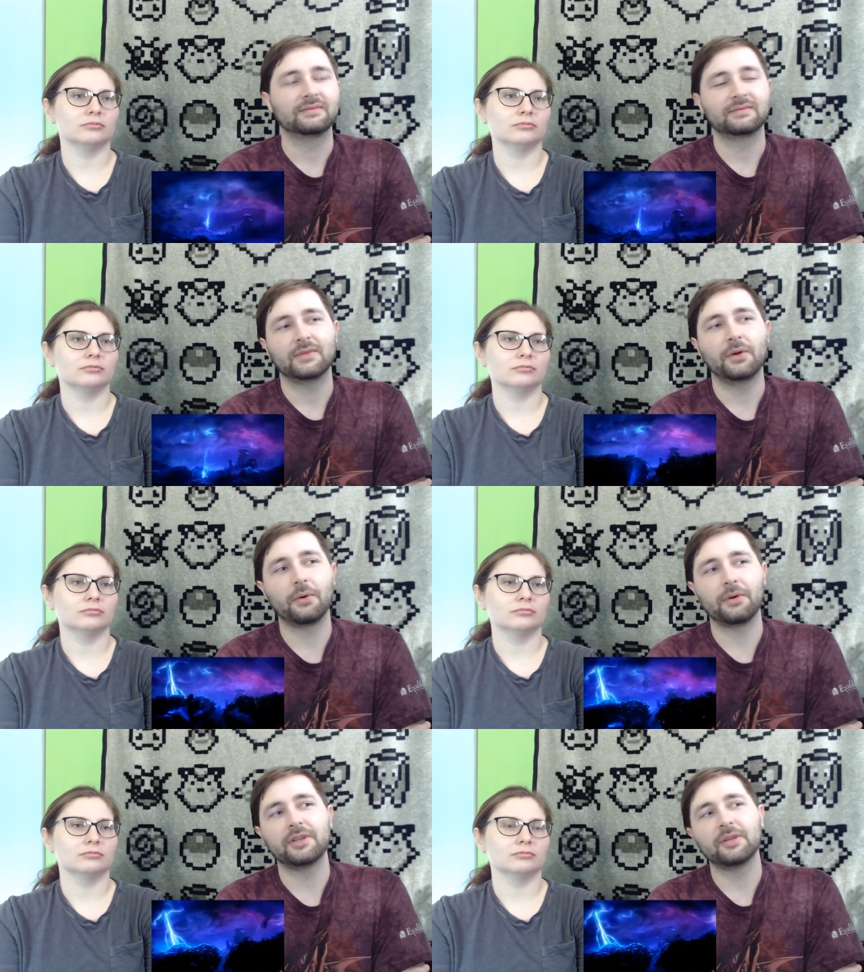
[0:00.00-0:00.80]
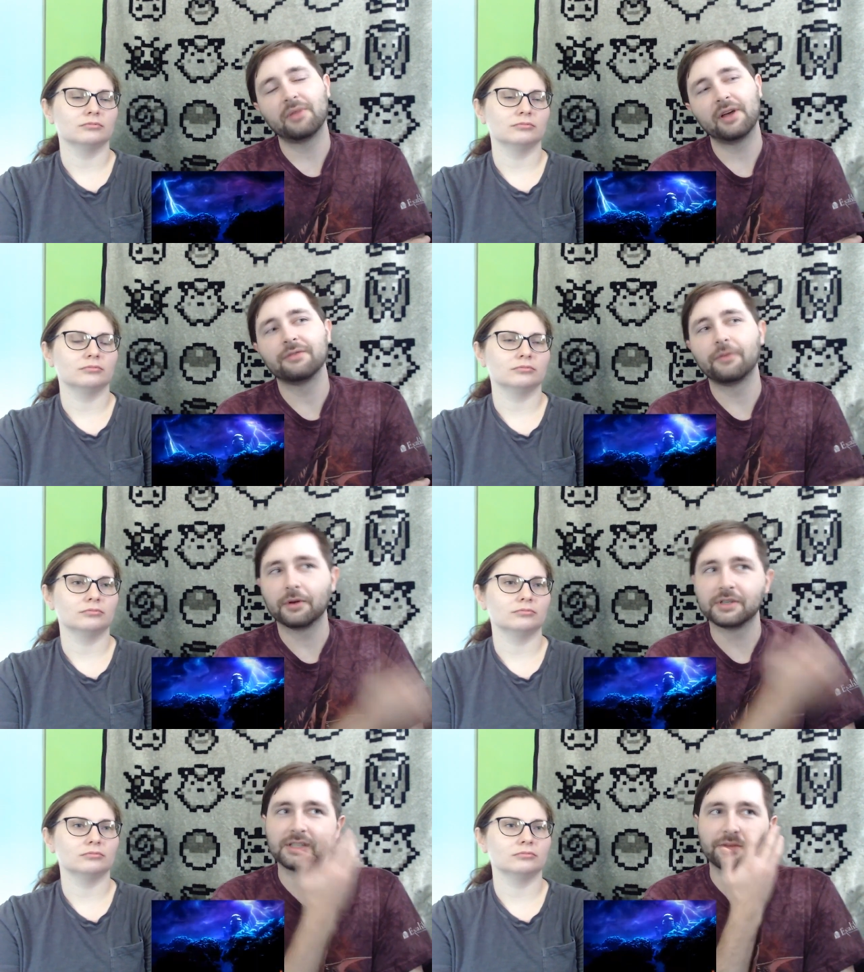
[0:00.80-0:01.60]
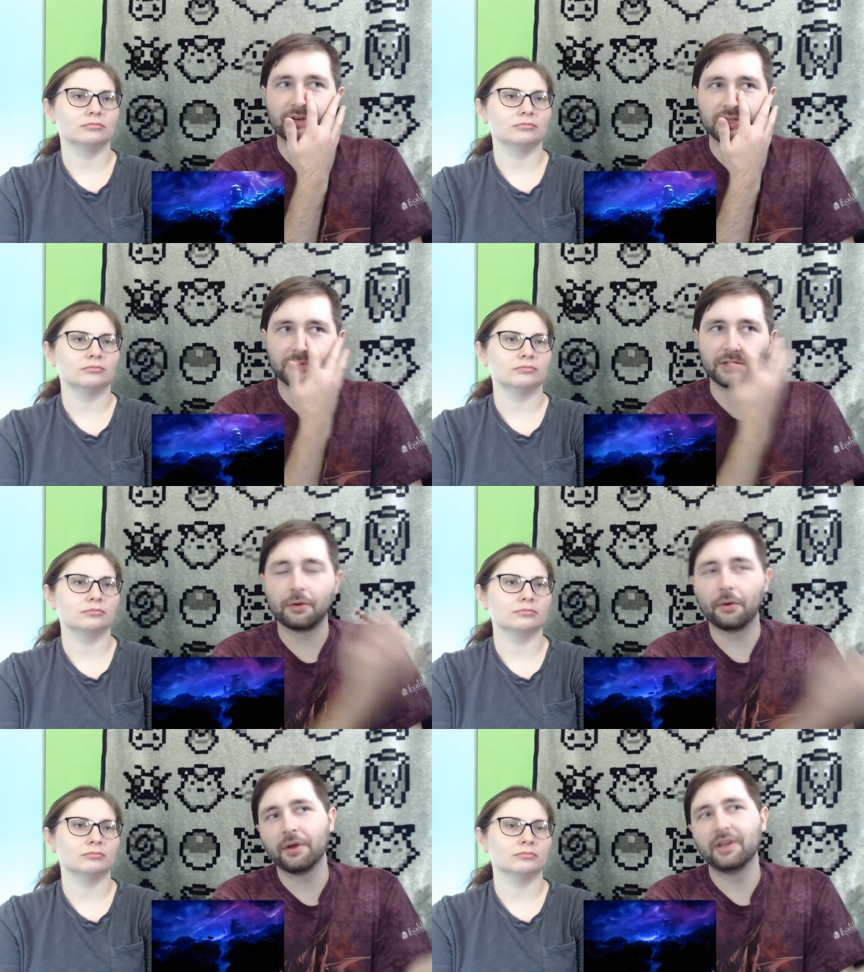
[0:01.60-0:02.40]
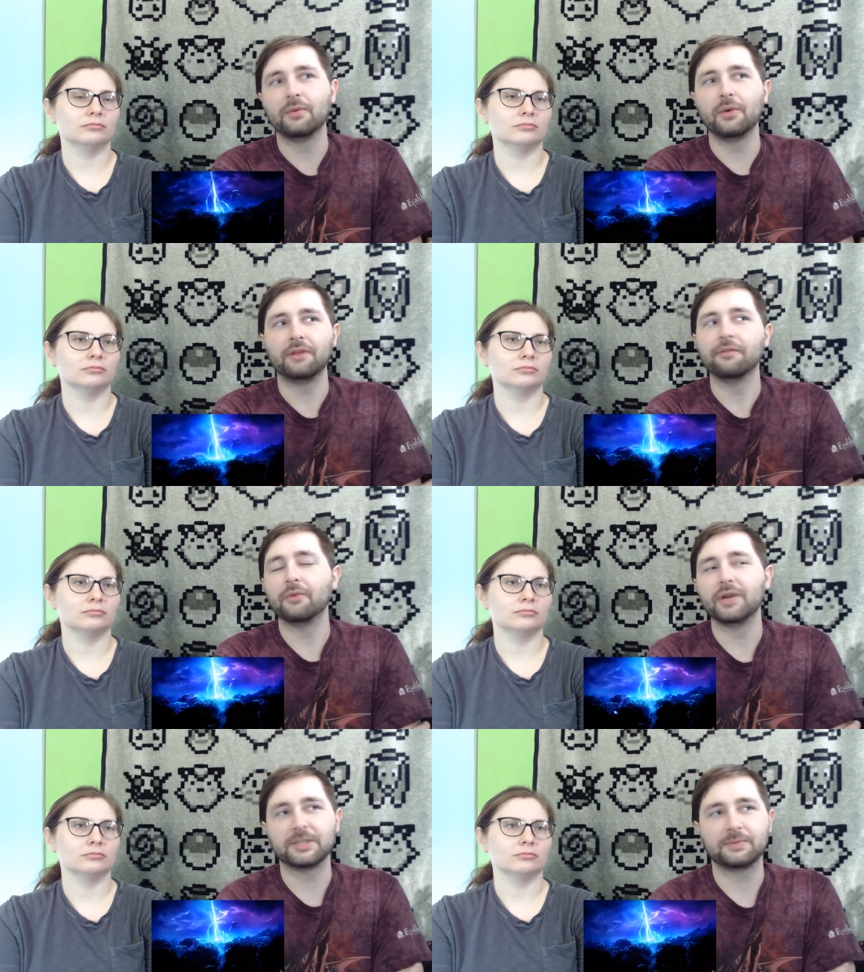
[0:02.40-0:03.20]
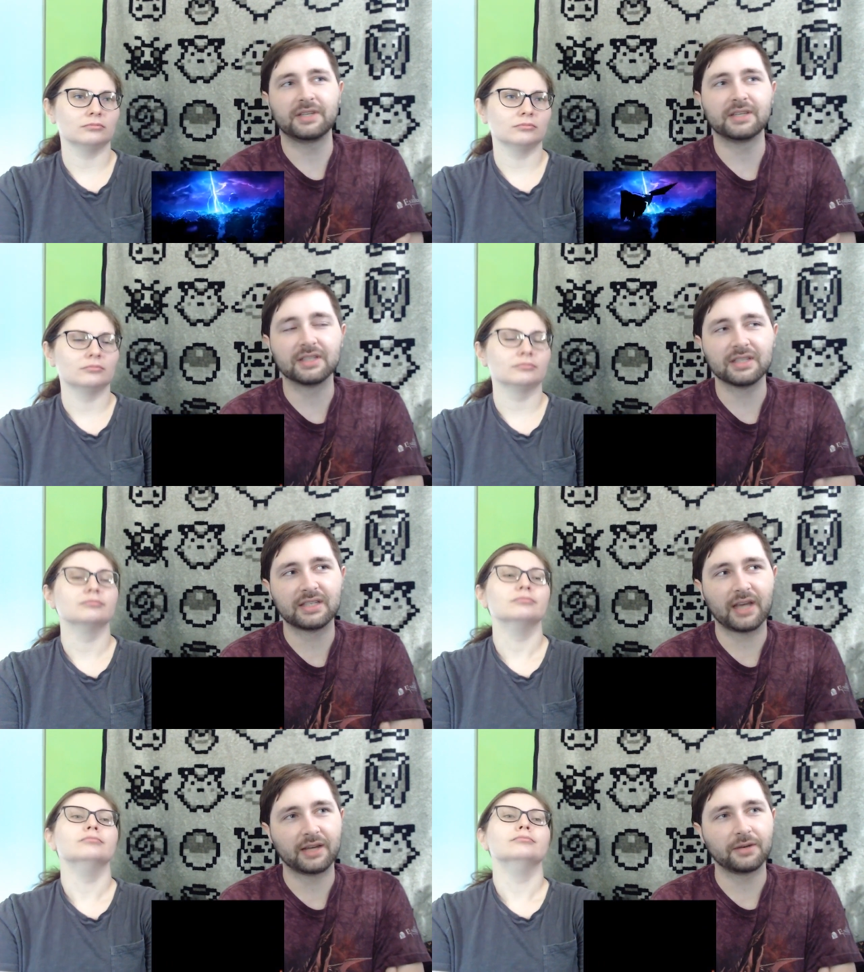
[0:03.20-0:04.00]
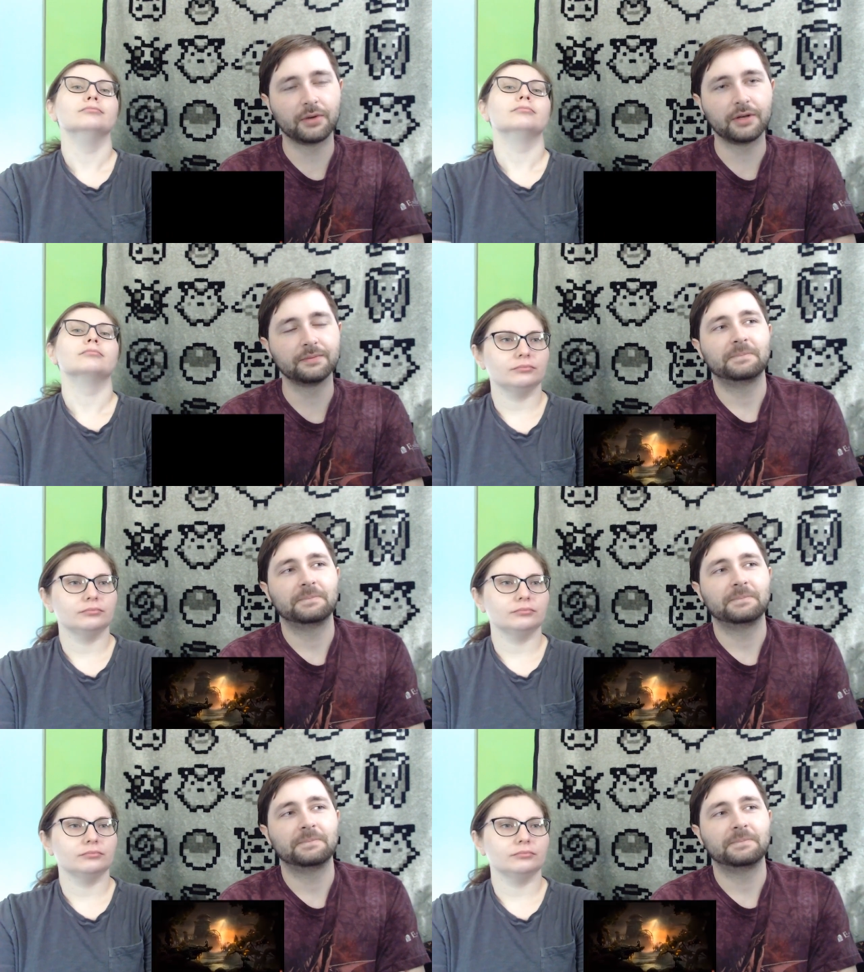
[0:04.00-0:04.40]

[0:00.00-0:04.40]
Speaker 1: Ori and the Blind Forest is the first one, and Ori and the Will of the Wisps is the second one.